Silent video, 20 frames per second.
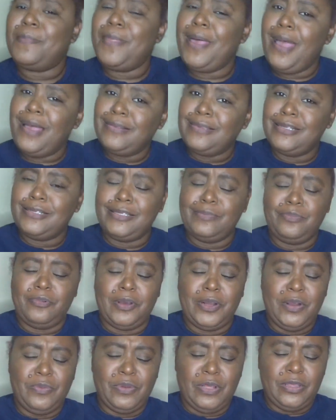not
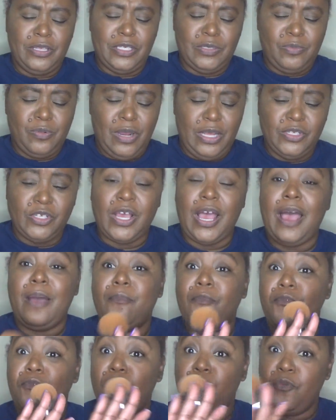disappointed with this bronzer.
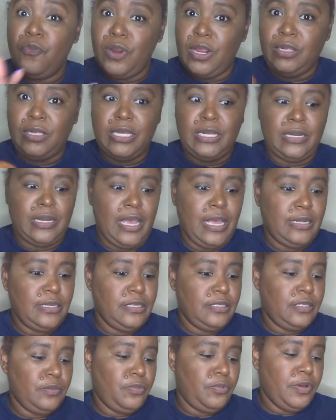I'm really not
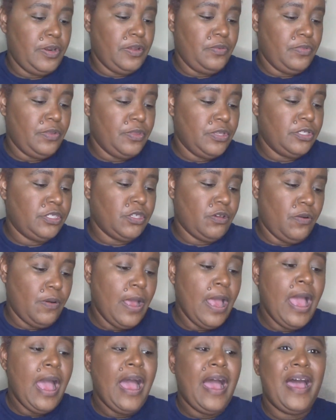disappointed with this. So
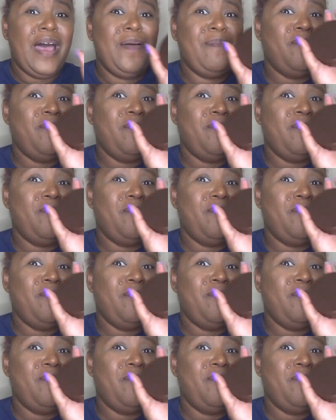I'm